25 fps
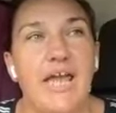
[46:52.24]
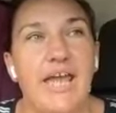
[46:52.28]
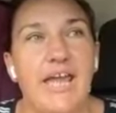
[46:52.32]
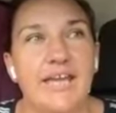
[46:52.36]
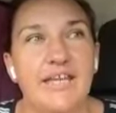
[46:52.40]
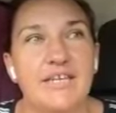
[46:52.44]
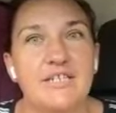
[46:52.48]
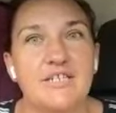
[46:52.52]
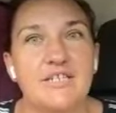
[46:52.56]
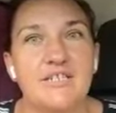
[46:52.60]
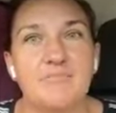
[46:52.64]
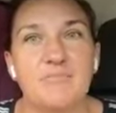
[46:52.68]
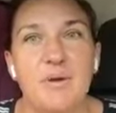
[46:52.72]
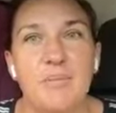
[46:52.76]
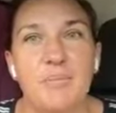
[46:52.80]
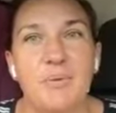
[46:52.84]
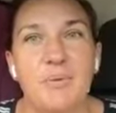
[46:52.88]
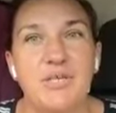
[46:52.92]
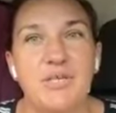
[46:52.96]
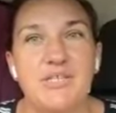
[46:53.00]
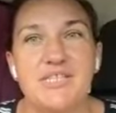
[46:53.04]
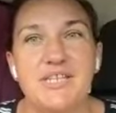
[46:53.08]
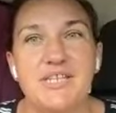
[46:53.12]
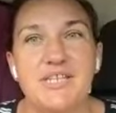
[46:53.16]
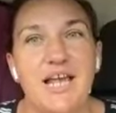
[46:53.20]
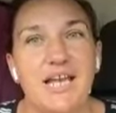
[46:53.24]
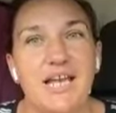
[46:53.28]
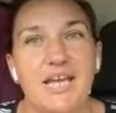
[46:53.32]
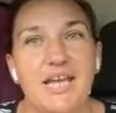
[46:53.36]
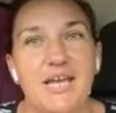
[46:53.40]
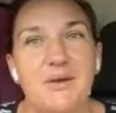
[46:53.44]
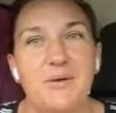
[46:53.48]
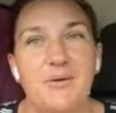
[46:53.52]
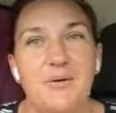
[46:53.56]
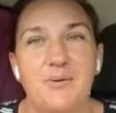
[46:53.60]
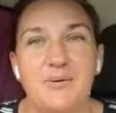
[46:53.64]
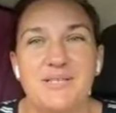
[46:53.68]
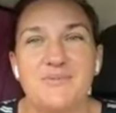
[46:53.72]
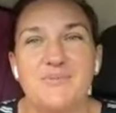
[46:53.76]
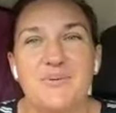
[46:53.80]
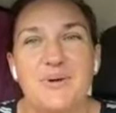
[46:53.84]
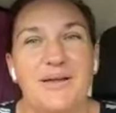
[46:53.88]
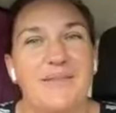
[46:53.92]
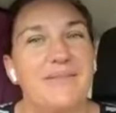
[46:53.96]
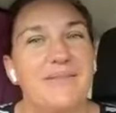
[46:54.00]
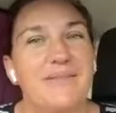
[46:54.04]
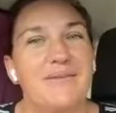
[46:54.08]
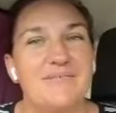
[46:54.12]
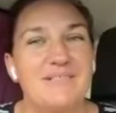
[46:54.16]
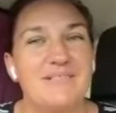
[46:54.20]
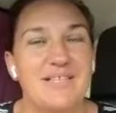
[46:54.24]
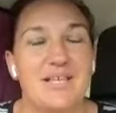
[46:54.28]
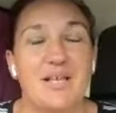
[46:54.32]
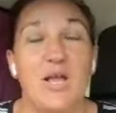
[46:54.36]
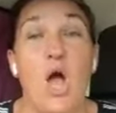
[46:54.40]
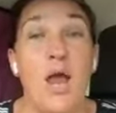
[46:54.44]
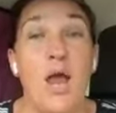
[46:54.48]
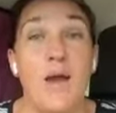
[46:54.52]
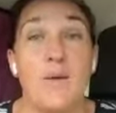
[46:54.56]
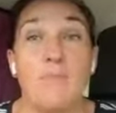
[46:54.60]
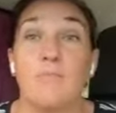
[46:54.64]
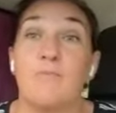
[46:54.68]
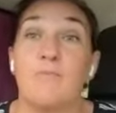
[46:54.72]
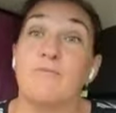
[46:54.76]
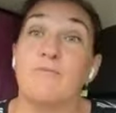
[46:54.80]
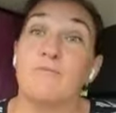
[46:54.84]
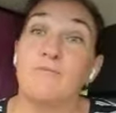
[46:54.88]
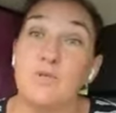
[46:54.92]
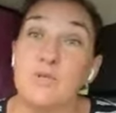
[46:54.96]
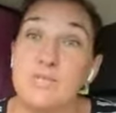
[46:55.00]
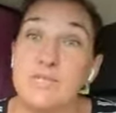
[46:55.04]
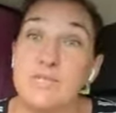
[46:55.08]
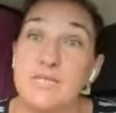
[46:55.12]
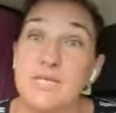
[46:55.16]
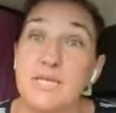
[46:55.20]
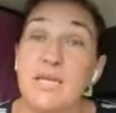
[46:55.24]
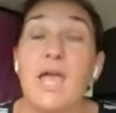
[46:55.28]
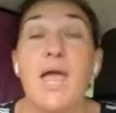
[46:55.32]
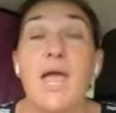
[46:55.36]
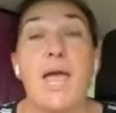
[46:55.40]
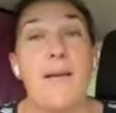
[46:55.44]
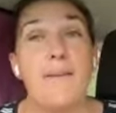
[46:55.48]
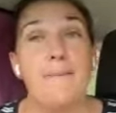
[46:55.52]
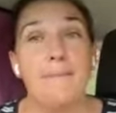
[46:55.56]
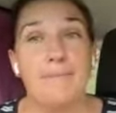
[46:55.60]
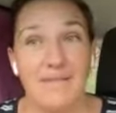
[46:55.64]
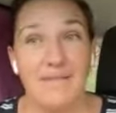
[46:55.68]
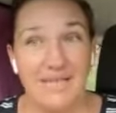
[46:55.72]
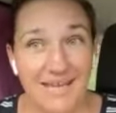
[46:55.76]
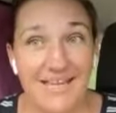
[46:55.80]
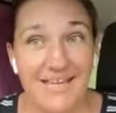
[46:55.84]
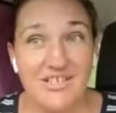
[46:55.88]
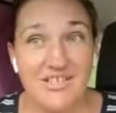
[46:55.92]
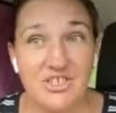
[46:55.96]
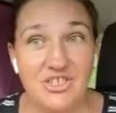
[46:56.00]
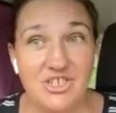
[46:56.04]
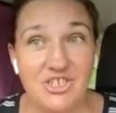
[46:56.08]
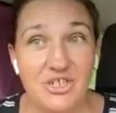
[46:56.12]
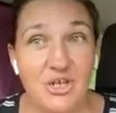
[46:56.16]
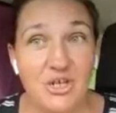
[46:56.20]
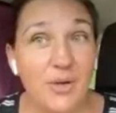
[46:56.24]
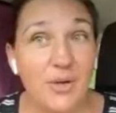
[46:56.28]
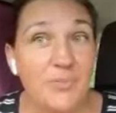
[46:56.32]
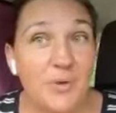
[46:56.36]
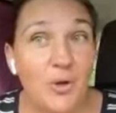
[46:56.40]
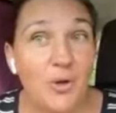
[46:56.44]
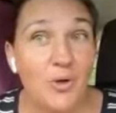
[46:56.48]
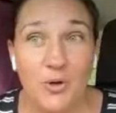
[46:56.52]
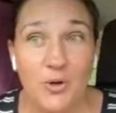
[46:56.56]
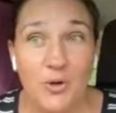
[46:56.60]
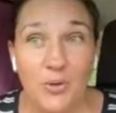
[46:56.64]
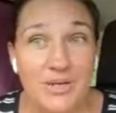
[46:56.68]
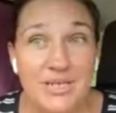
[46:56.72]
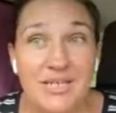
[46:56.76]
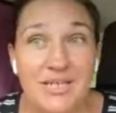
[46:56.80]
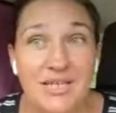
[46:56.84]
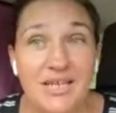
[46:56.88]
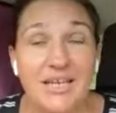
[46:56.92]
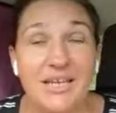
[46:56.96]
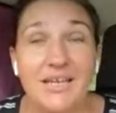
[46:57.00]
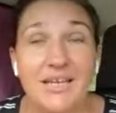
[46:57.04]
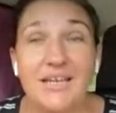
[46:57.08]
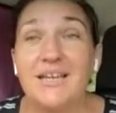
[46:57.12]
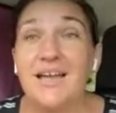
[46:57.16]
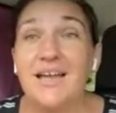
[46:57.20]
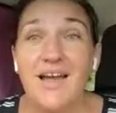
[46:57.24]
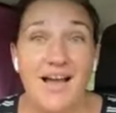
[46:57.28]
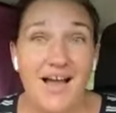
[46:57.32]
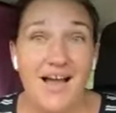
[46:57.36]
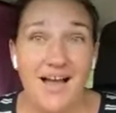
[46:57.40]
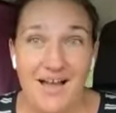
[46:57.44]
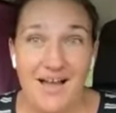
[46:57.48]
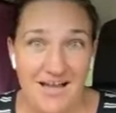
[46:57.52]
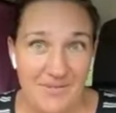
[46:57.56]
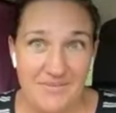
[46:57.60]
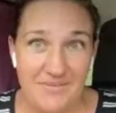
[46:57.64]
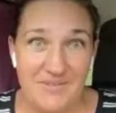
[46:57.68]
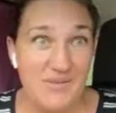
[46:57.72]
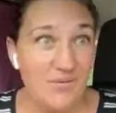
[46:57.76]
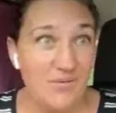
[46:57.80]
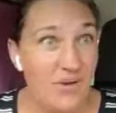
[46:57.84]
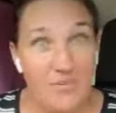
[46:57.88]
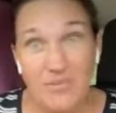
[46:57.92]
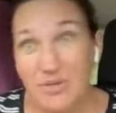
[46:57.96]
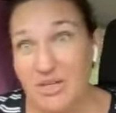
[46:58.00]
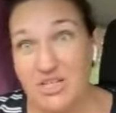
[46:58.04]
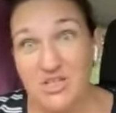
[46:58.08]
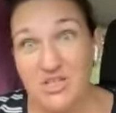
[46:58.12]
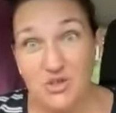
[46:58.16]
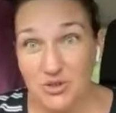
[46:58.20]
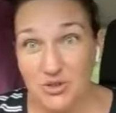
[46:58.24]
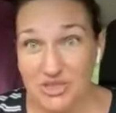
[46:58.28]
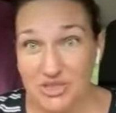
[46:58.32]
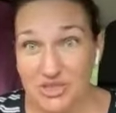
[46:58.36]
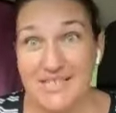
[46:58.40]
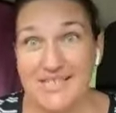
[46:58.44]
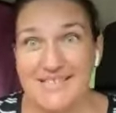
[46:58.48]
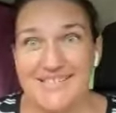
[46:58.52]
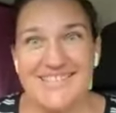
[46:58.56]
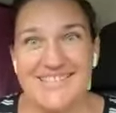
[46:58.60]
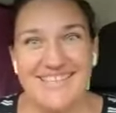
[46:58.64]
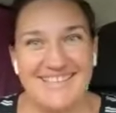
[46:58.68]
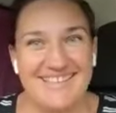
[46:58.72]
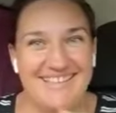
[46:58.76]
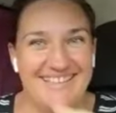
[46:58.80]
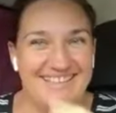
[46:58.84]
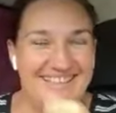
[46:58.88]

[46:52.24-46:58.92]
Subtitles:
And my personality was one that was like, I am refusing medication. I'm not going there. So I'm going to do this.